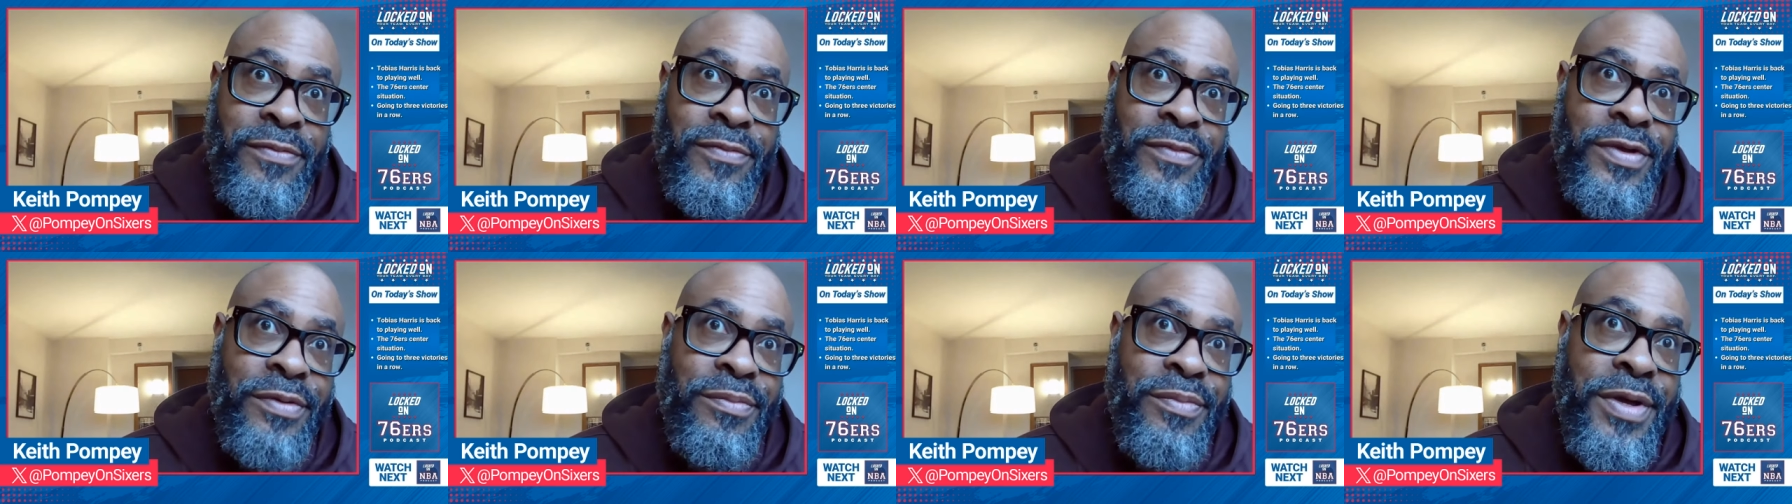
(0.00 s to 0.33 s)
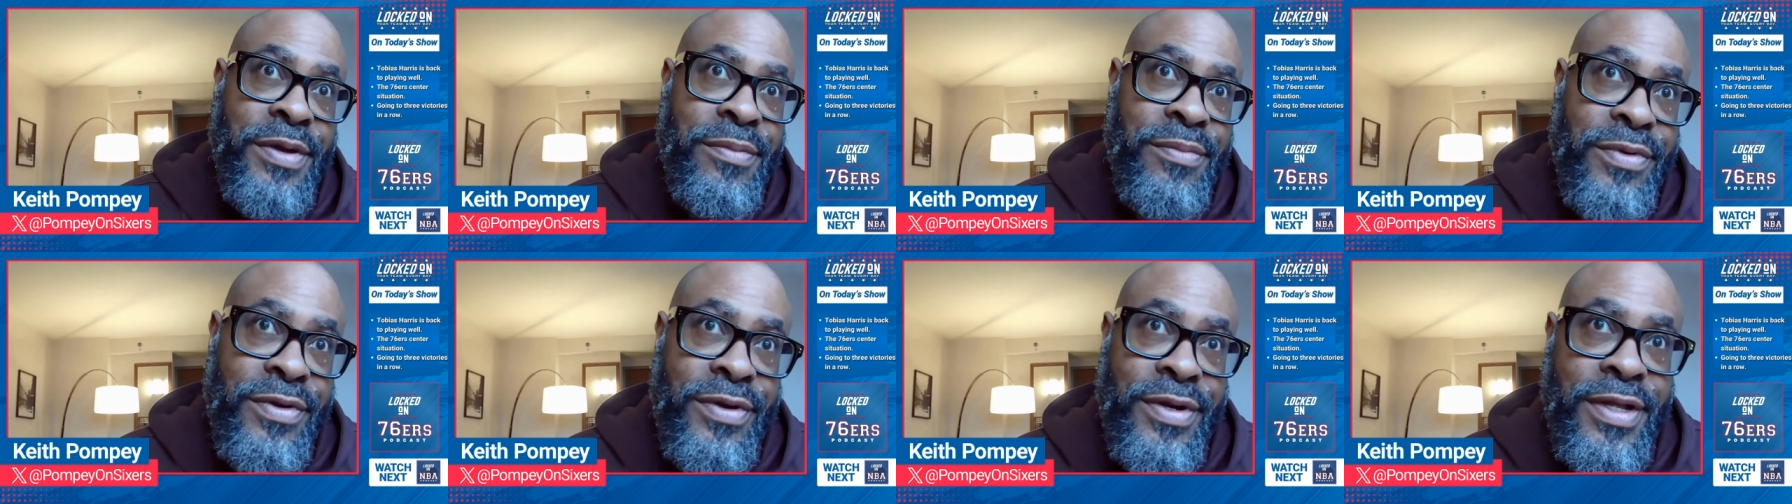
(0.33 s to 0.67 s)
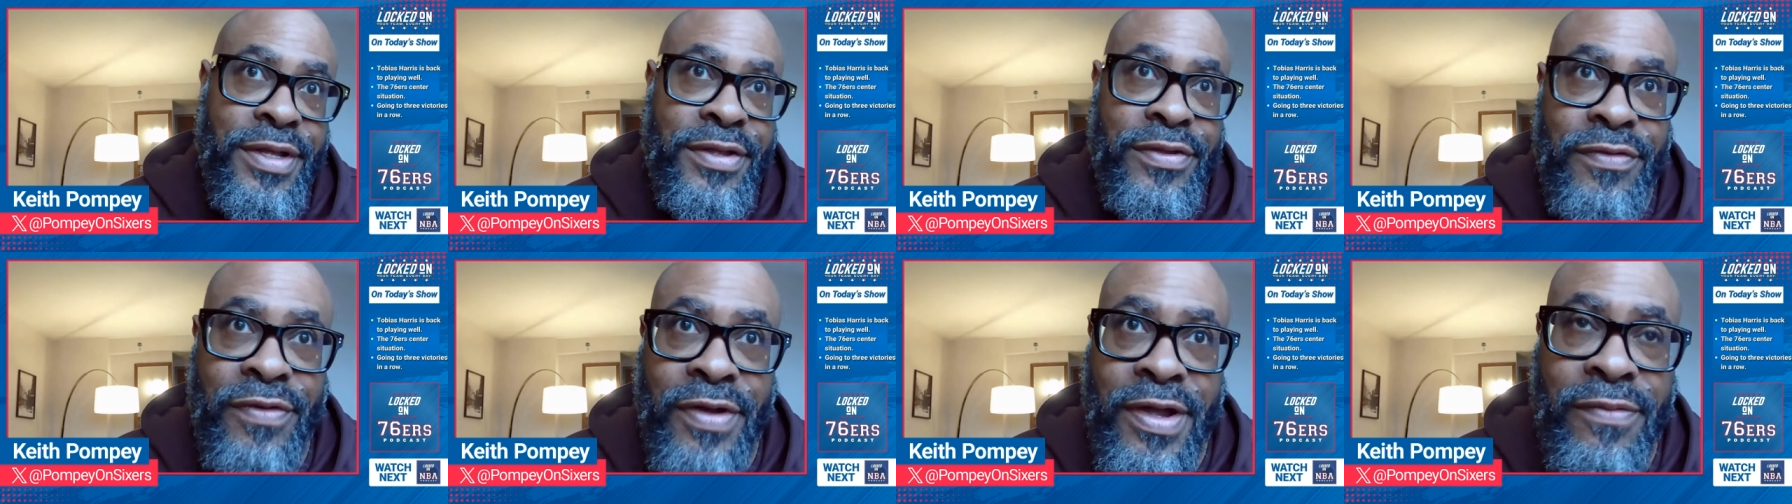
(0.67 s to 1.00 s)
Remember, they
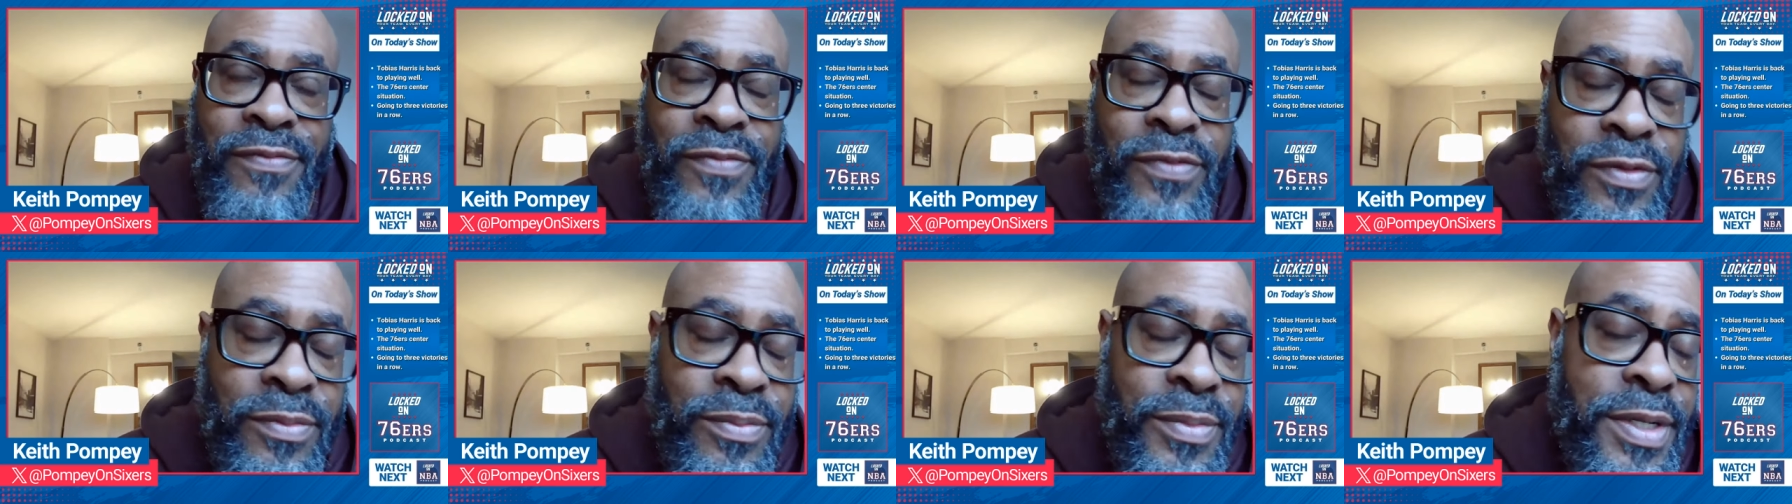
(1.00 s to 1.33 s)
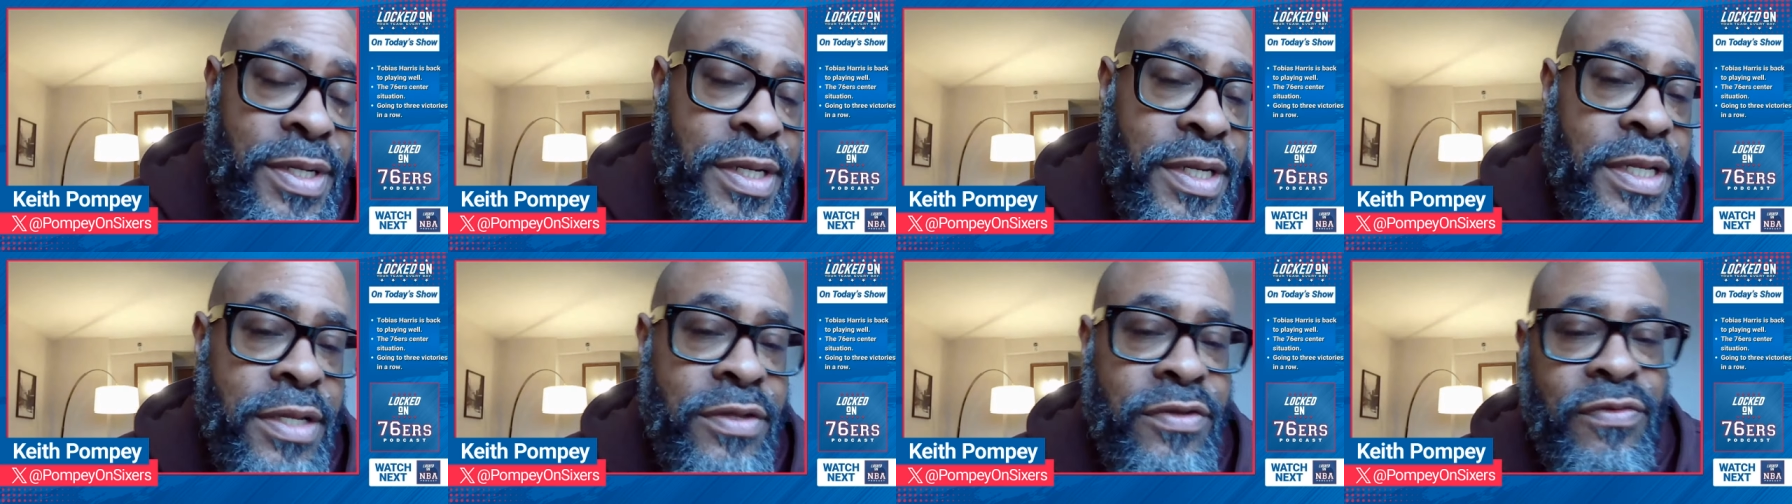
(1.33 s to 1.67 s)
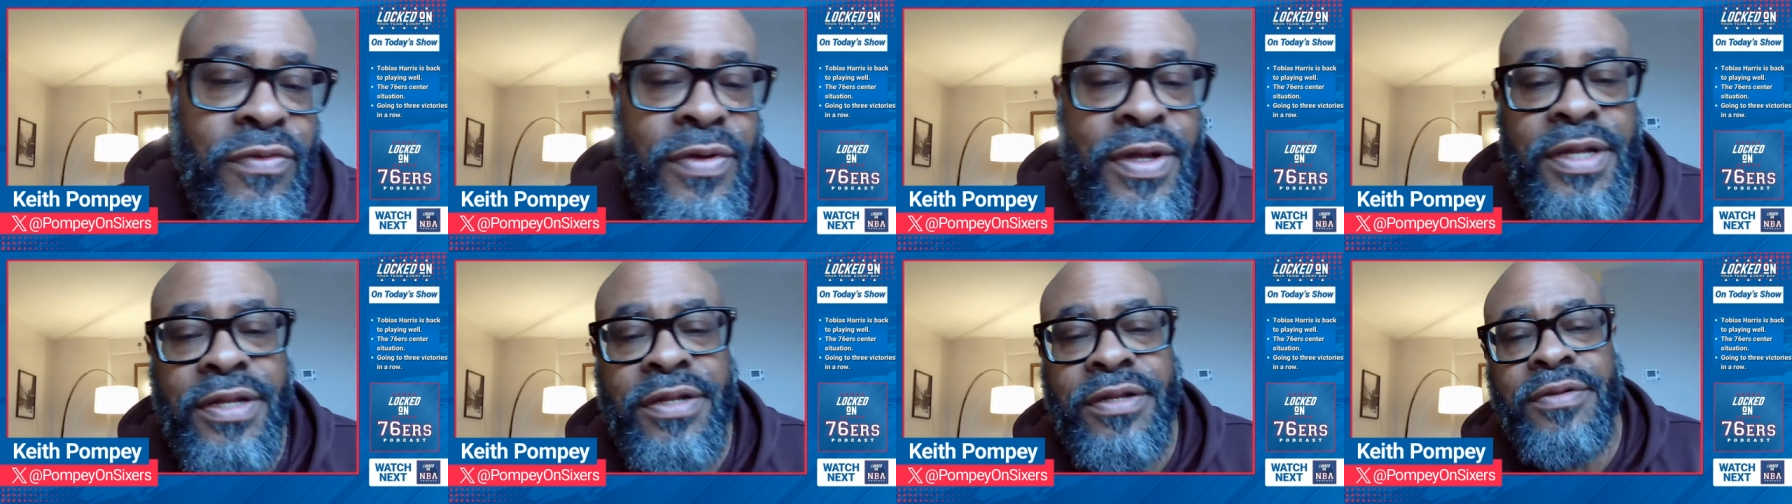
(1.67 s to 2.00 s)
drafted him and they
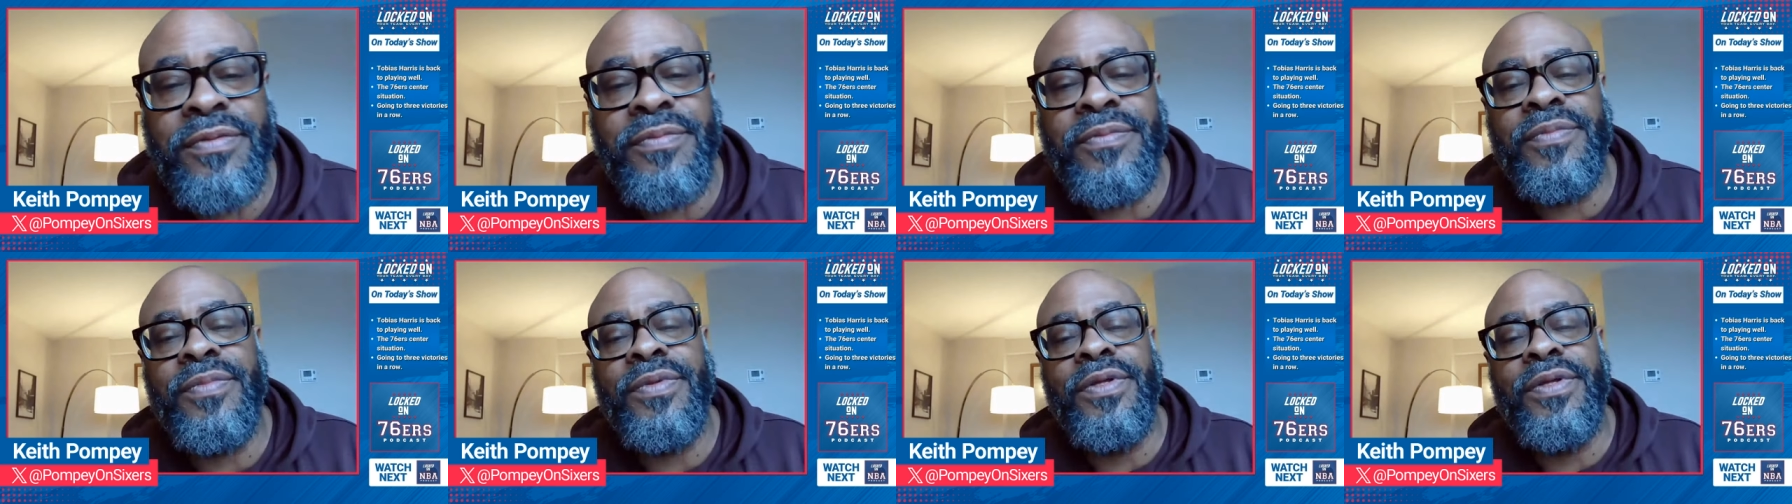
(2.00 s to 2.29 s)
traded him.